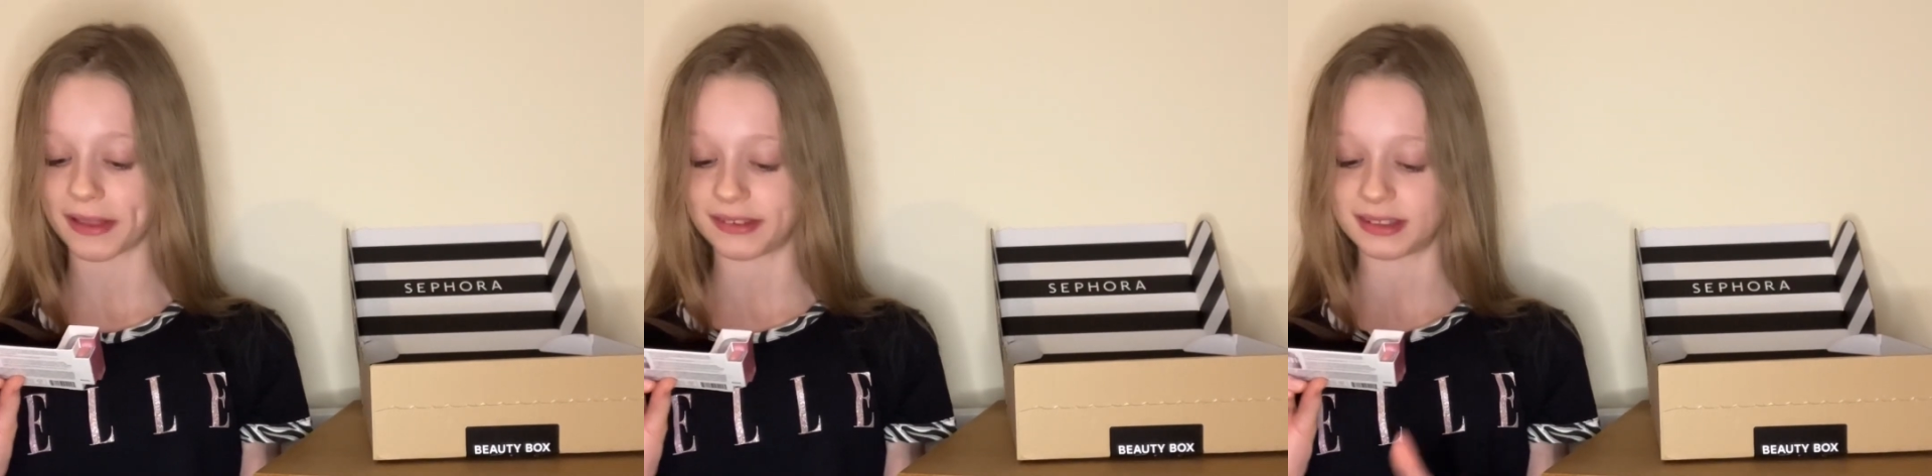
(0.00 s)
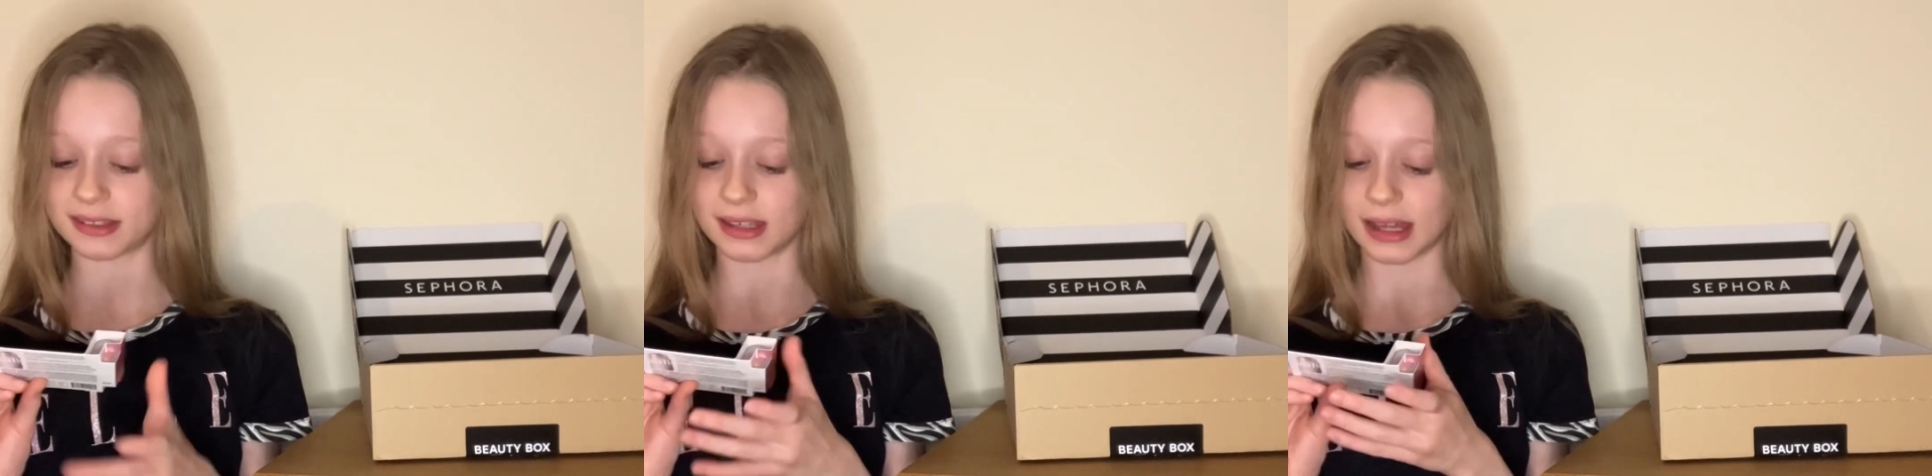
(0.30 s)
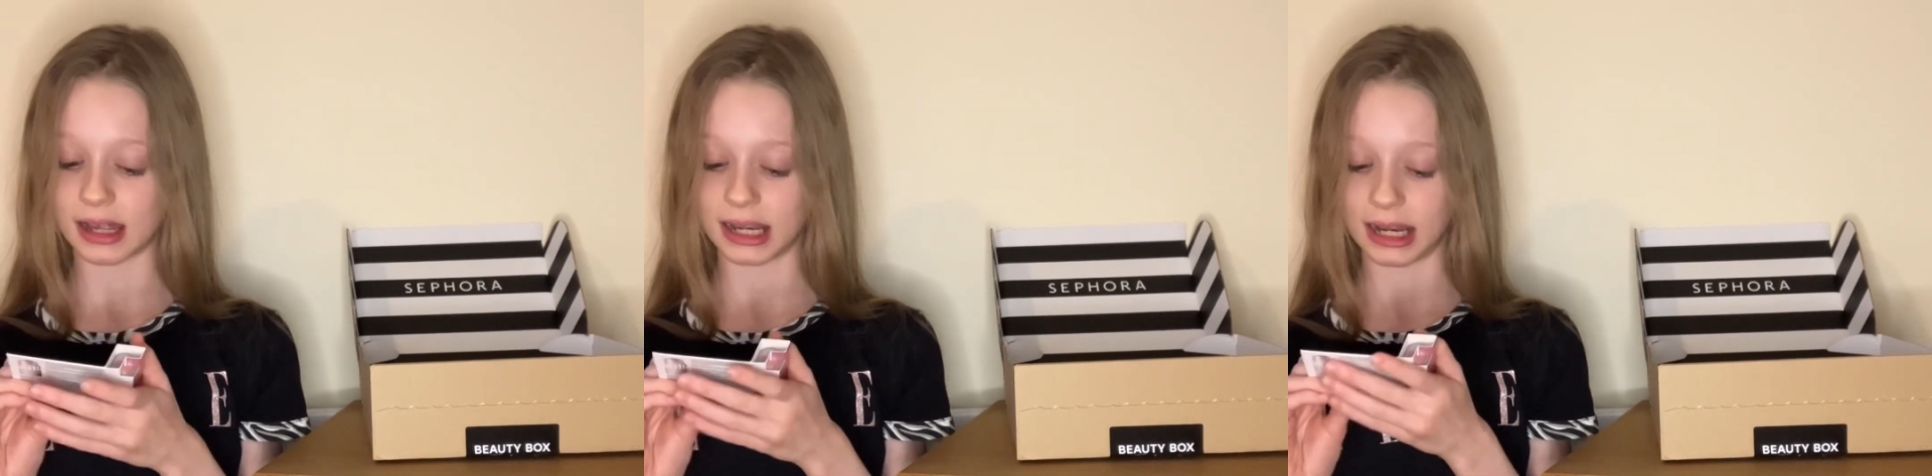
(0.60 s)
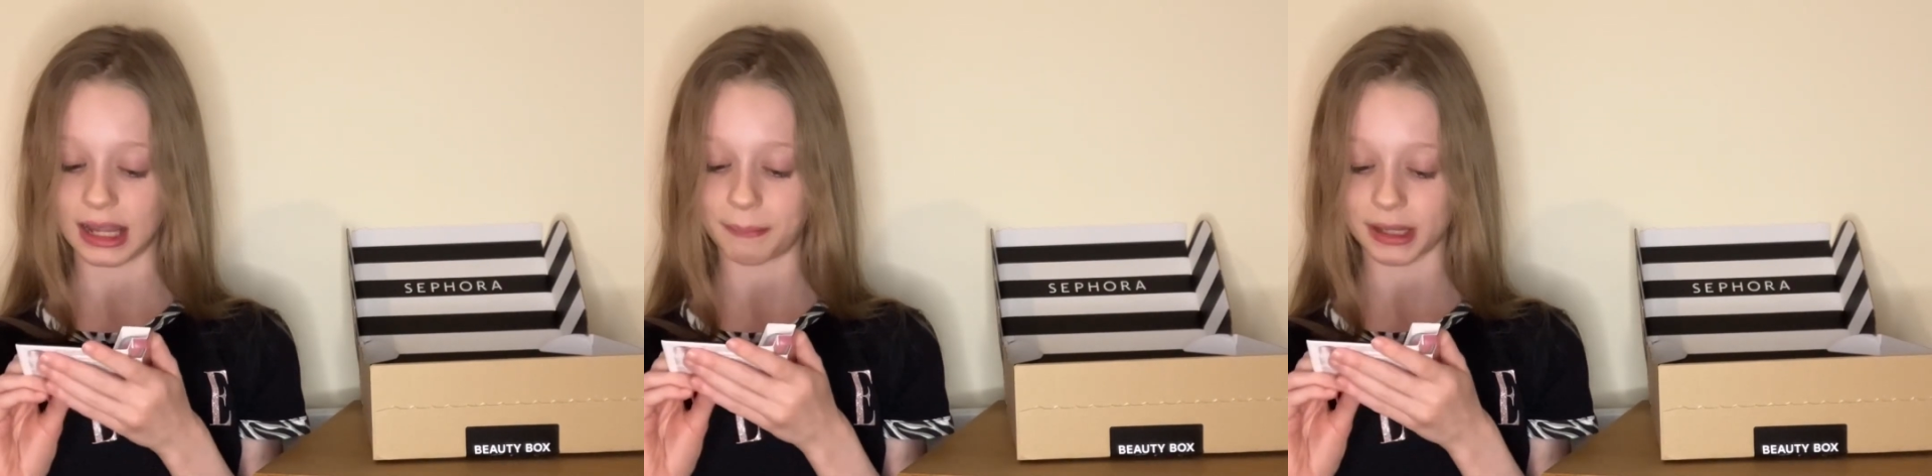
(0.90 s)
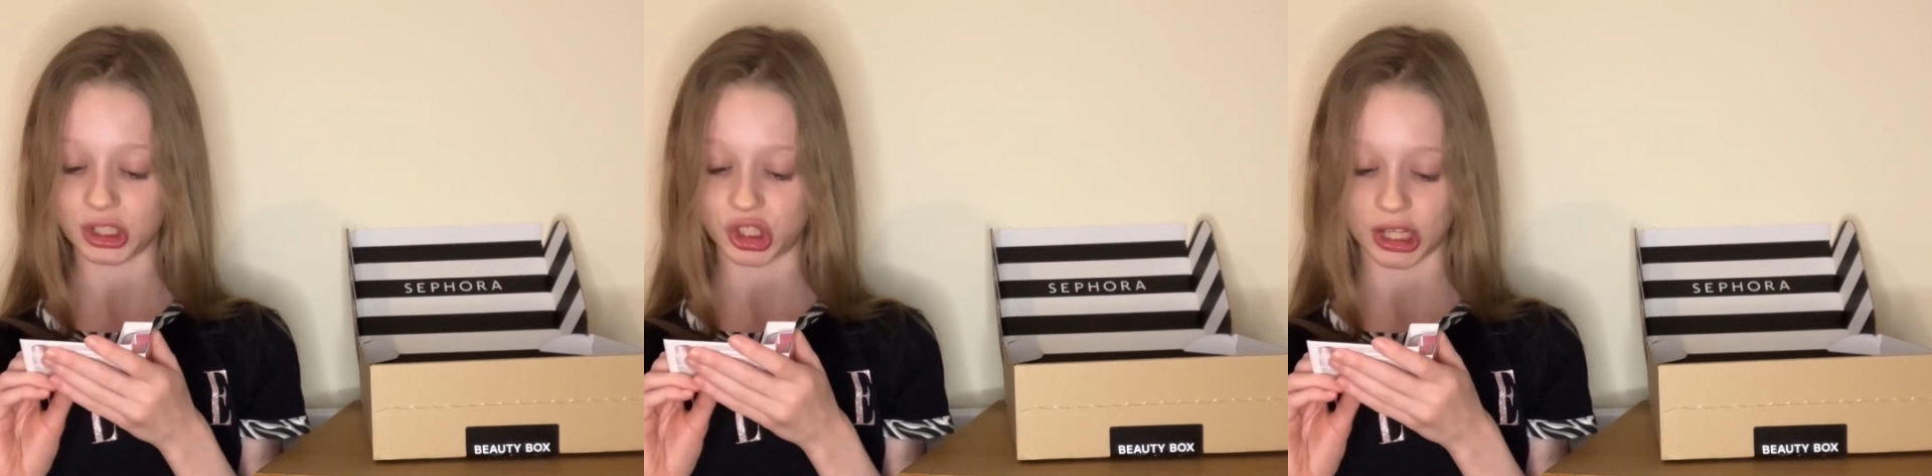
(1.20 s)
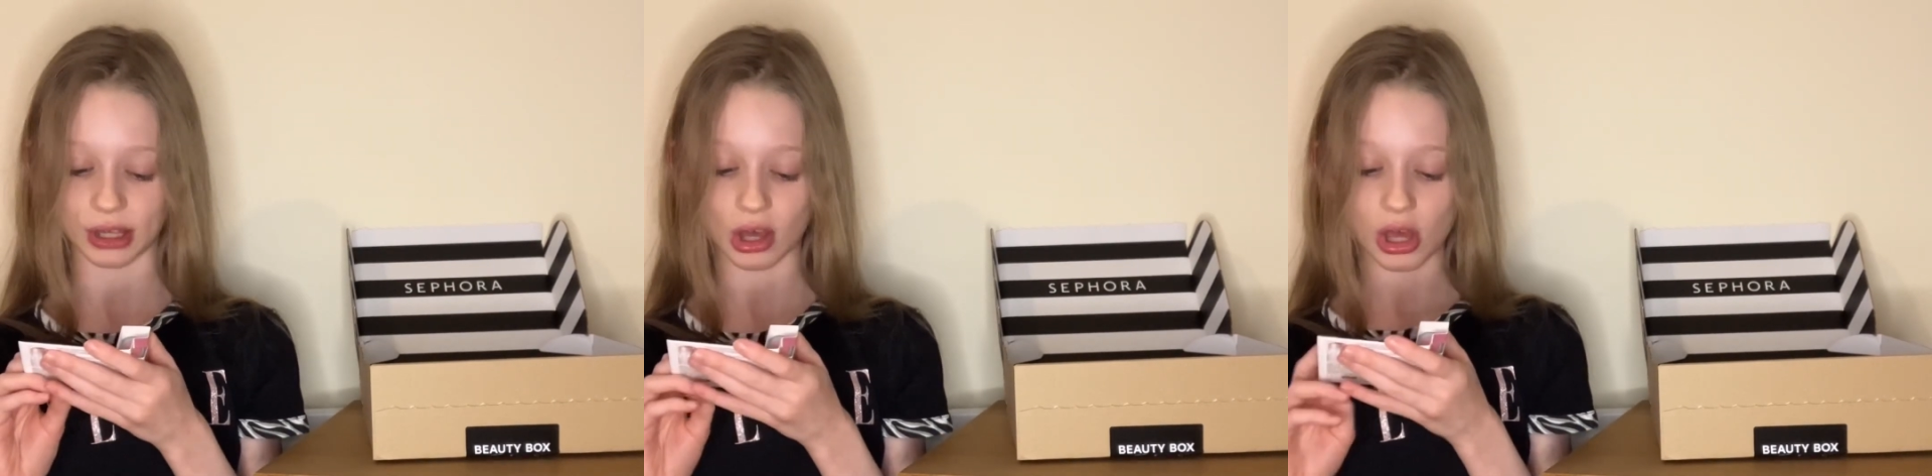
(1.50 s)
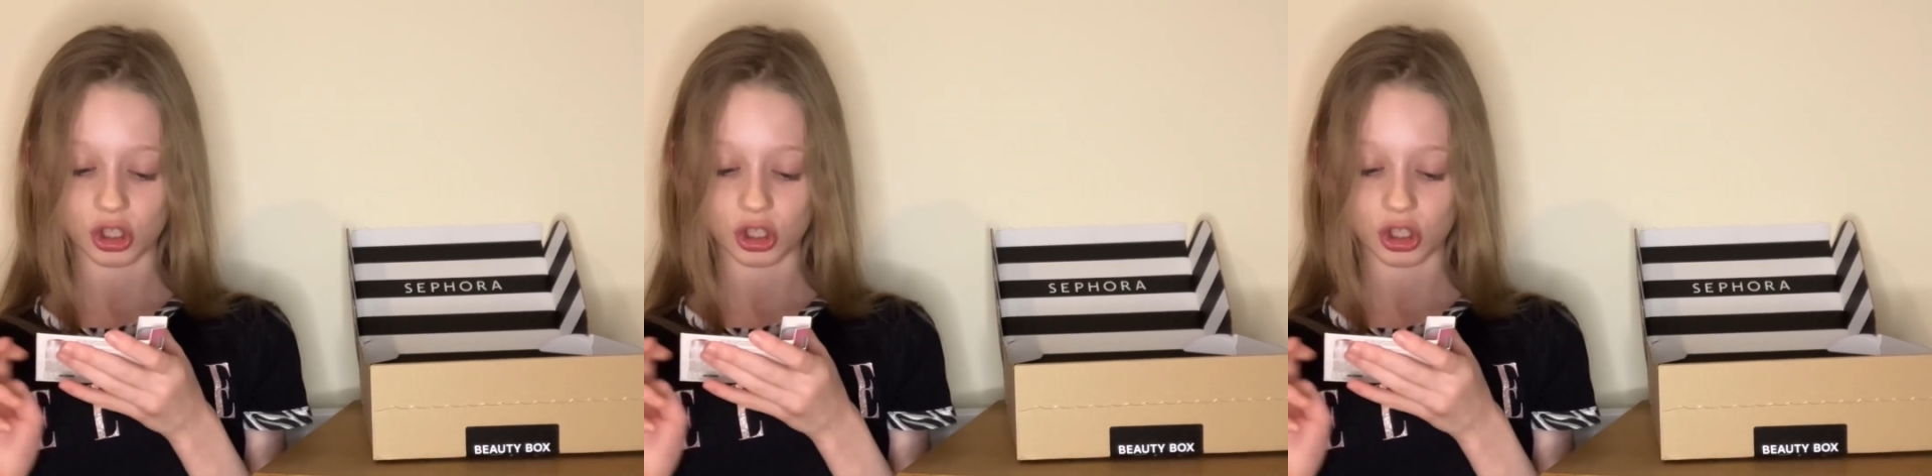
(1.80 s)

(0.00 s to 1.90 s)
and this is the Lip and Cheek